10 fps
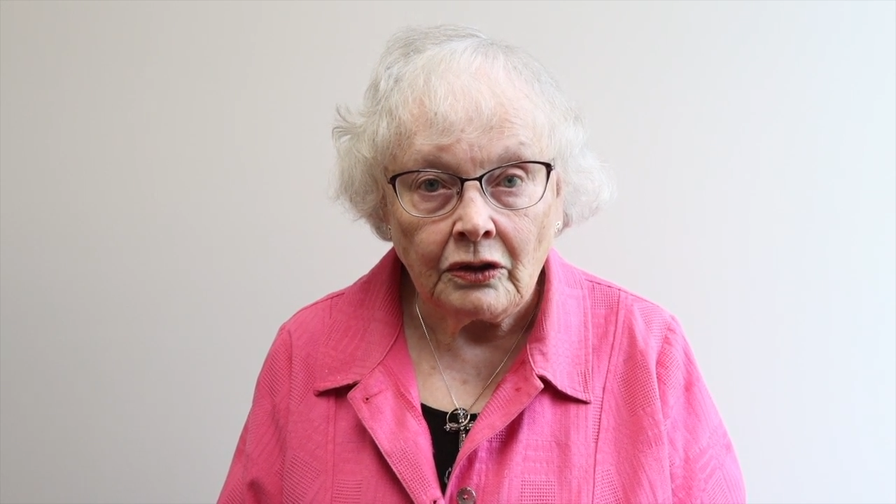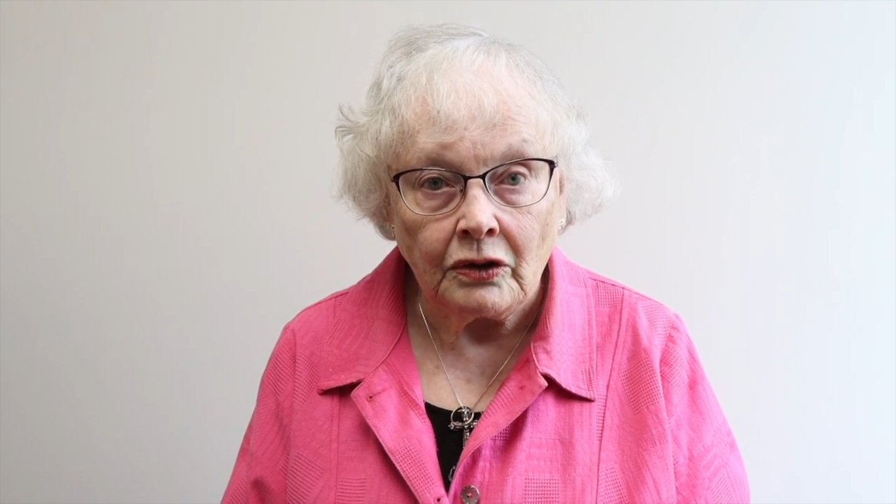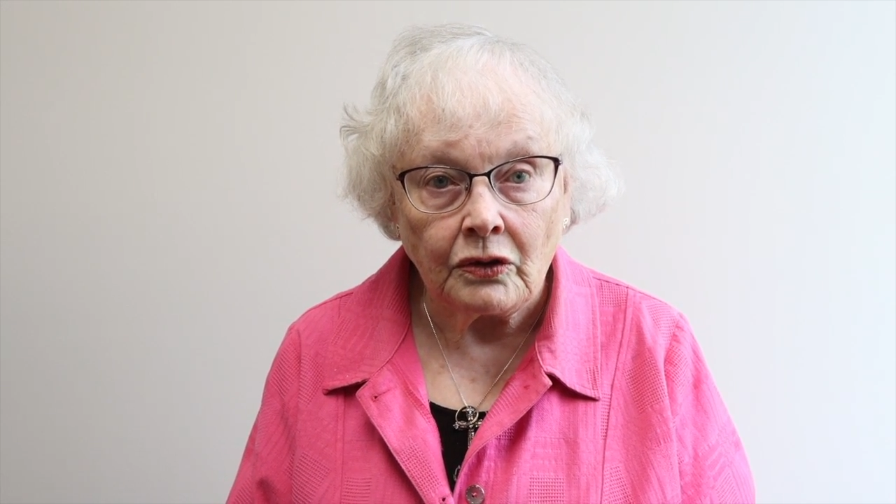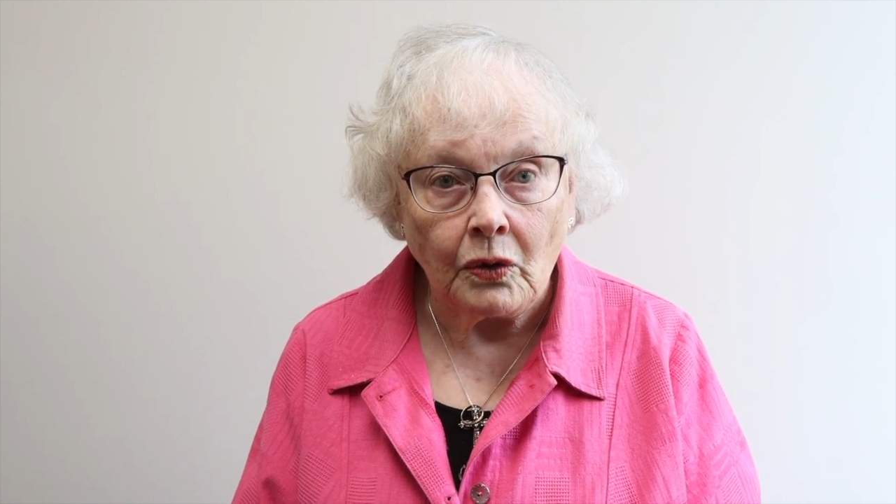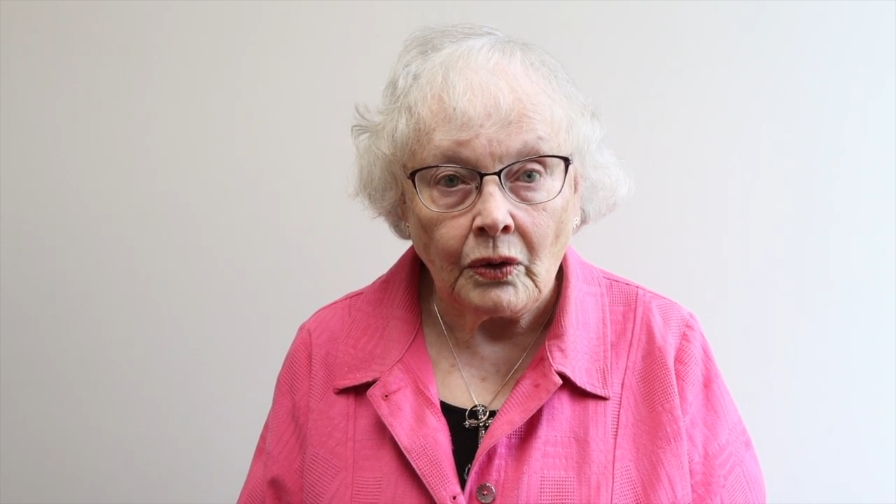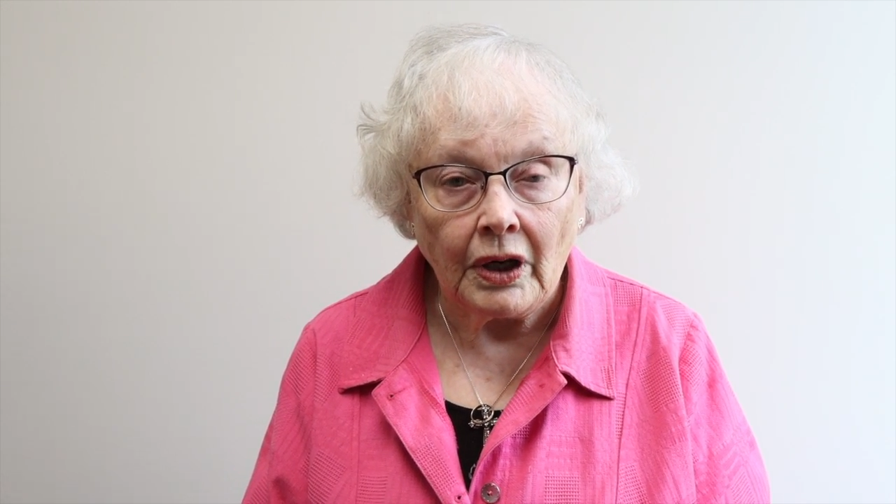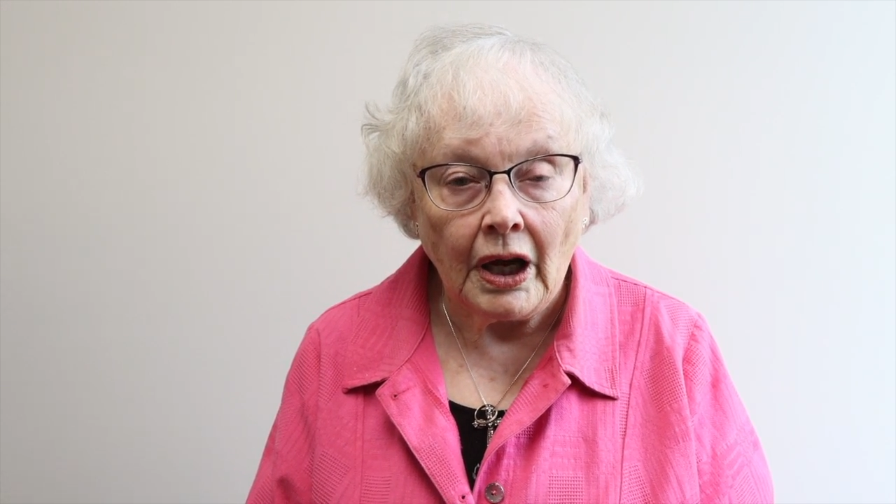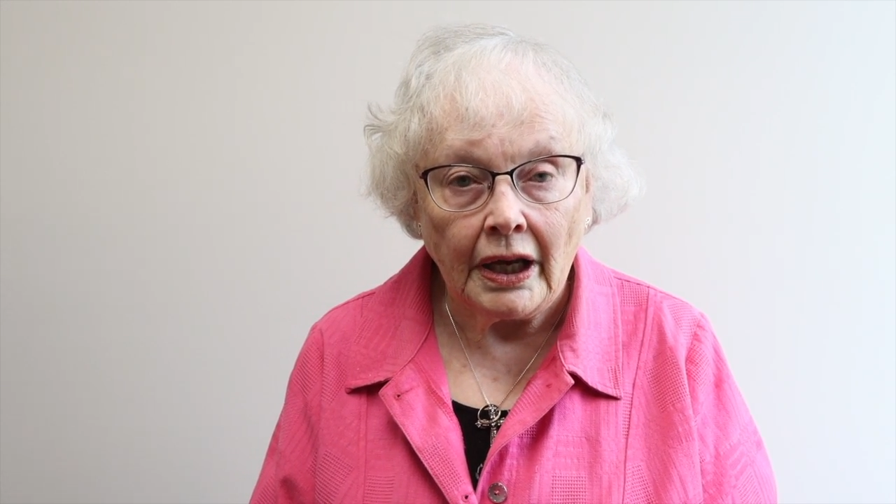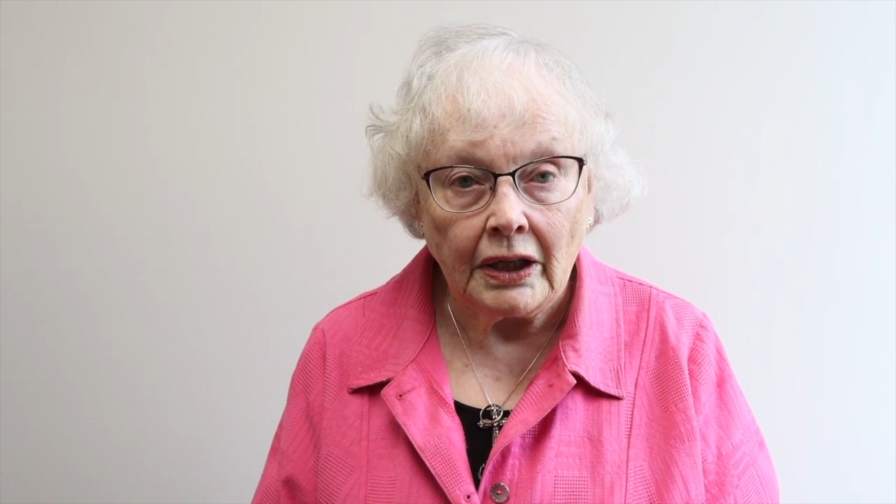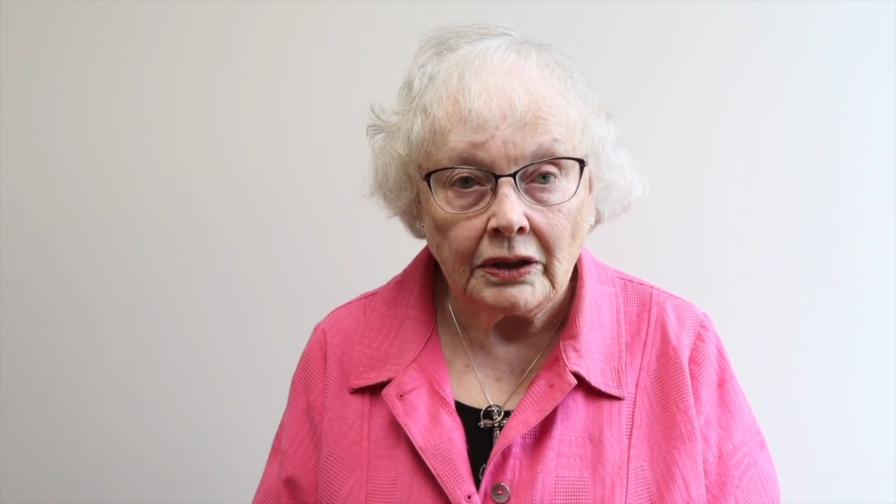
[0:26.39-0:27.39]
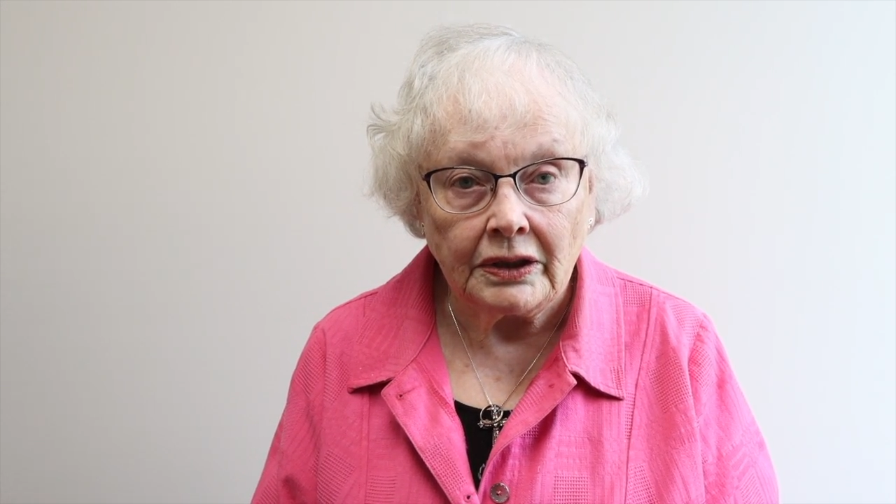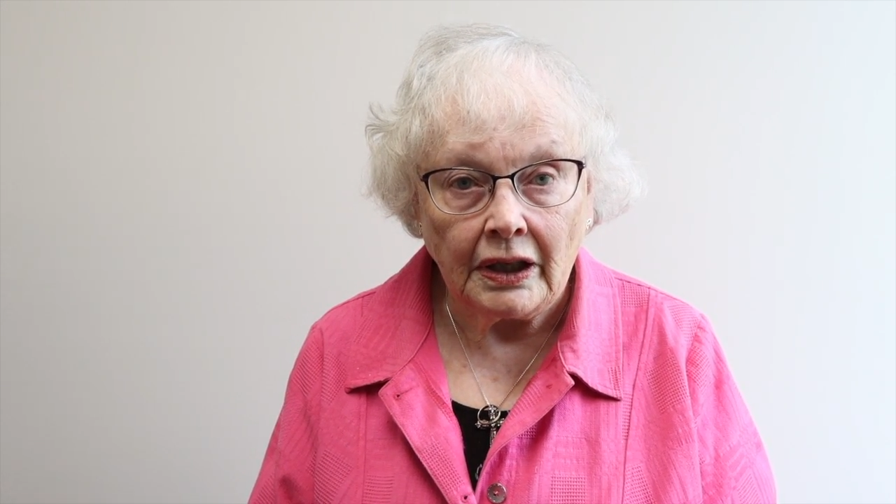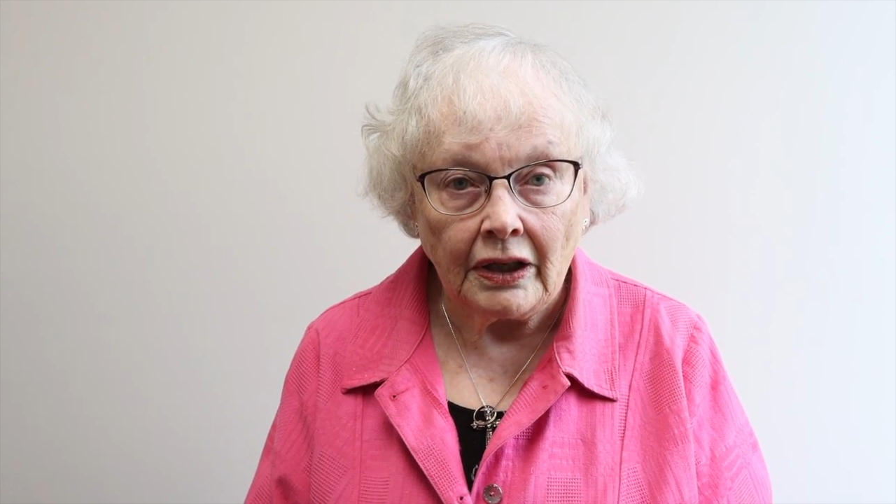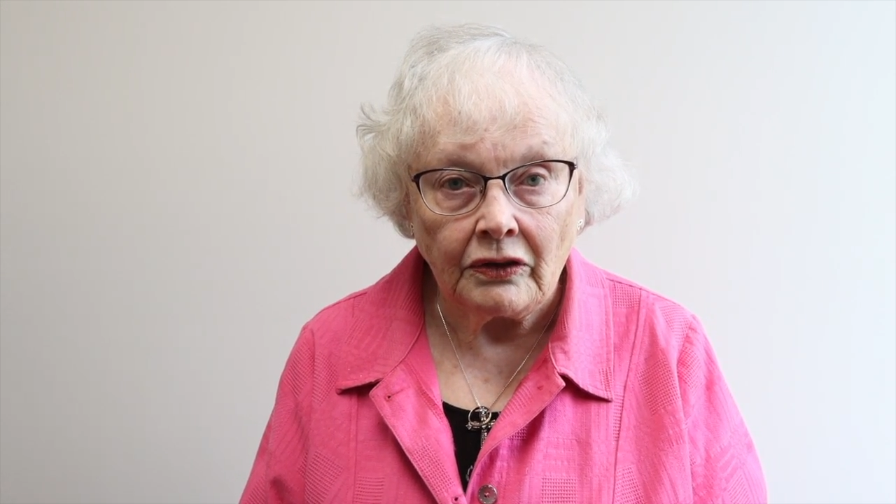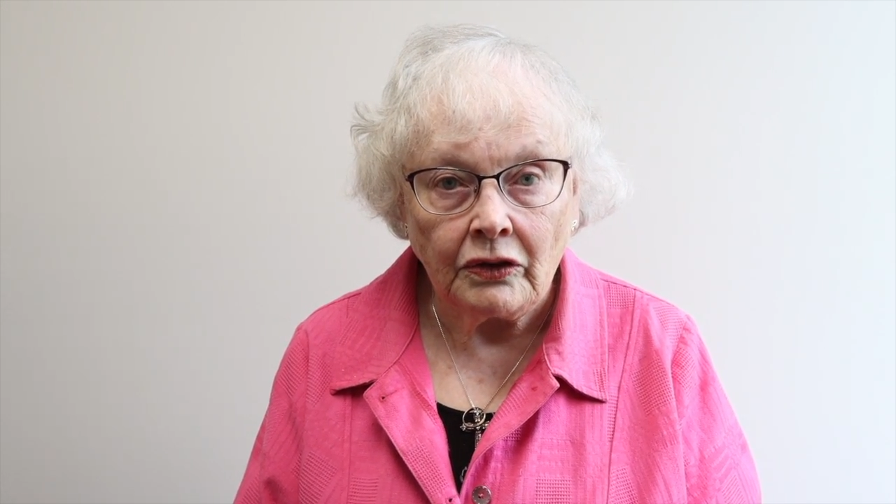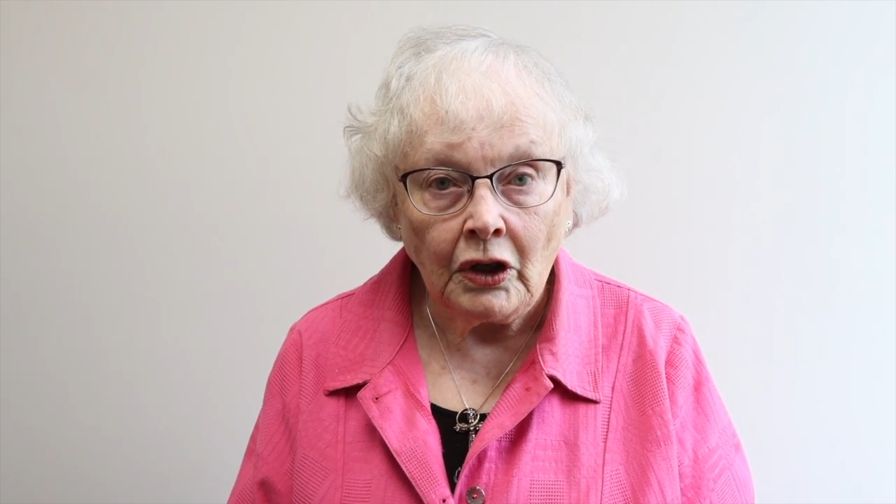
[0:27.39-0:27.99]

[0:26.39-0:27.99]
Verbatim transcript: to score high on a test,